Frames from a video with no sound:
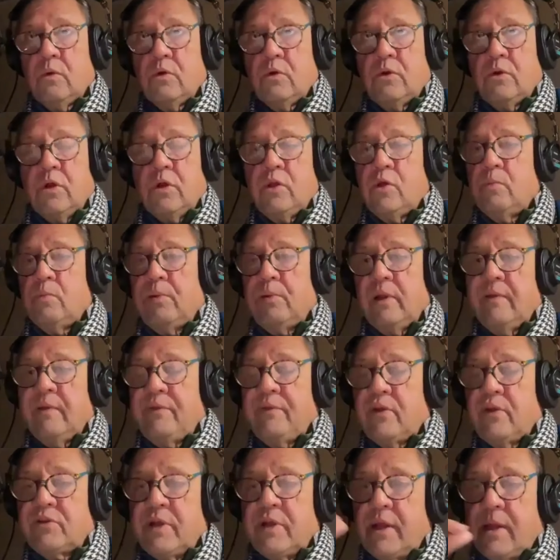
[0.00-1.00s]
you believe
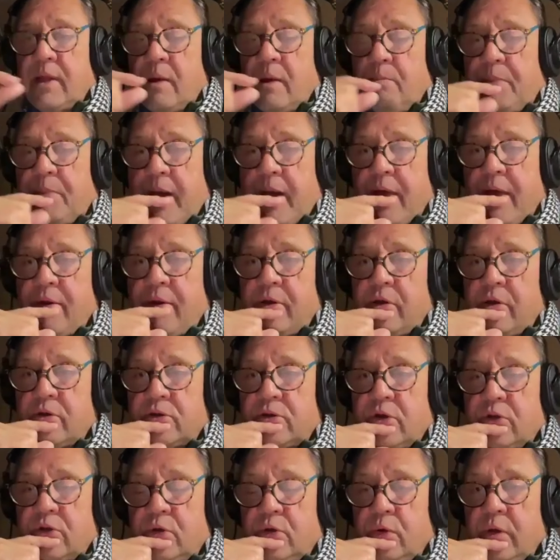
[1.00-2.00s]
there's any
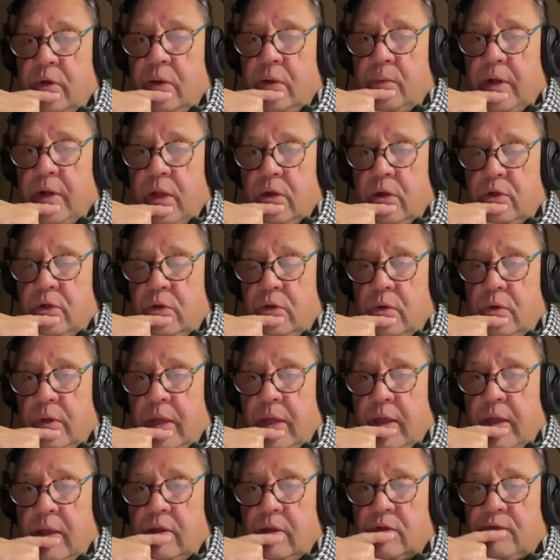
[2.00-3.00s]
competitors are doing what you're
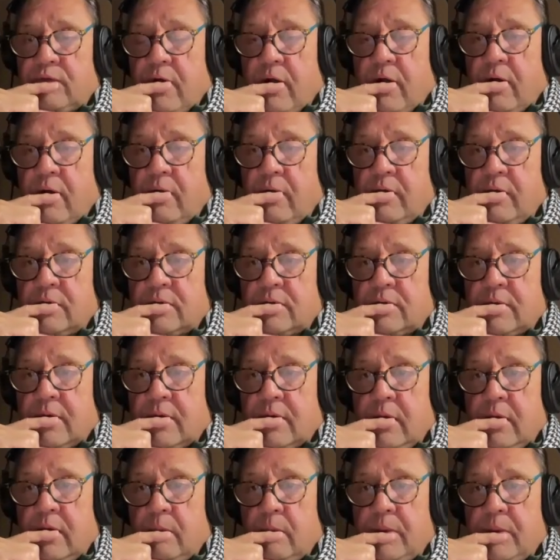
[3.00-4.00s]
doing as far as your